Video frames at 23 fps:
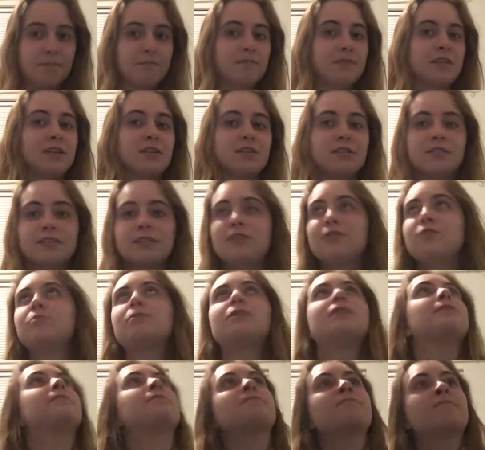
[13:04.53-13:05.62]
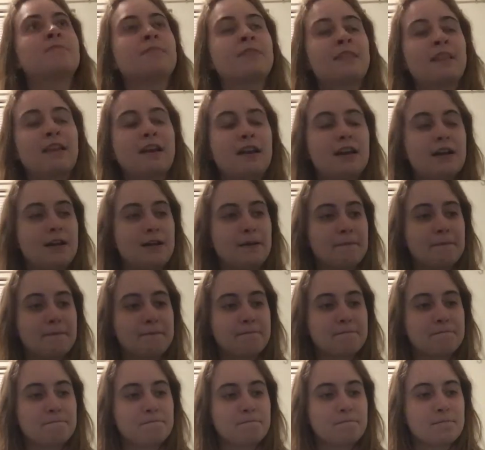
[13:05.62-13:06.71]
Excuse me. I'm
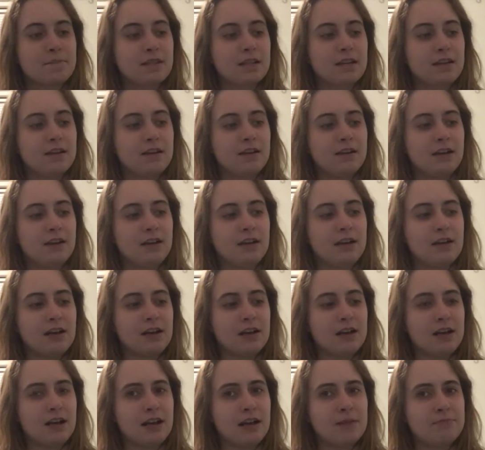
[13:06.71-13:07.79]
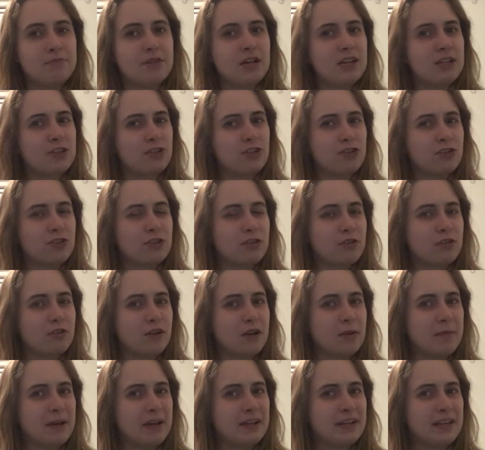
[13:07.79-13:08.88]
not sure
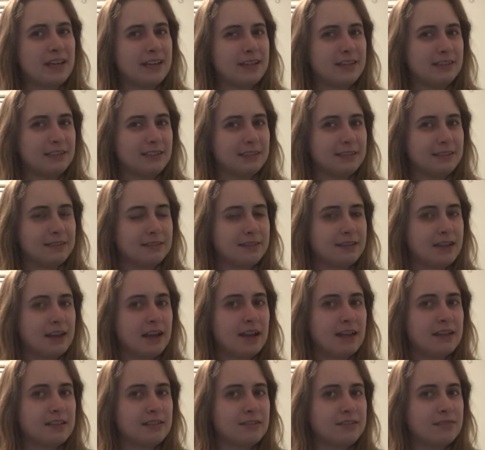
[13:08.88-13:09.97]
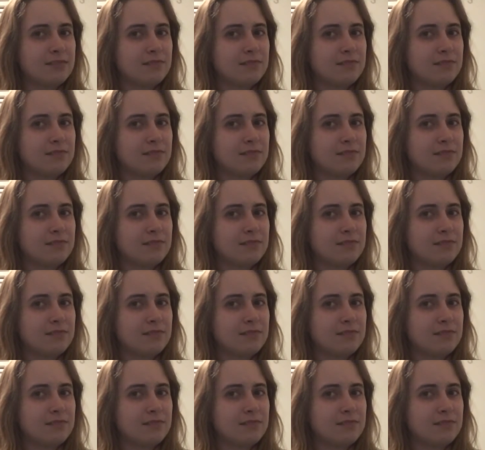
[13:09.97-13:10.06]
about Adolin. I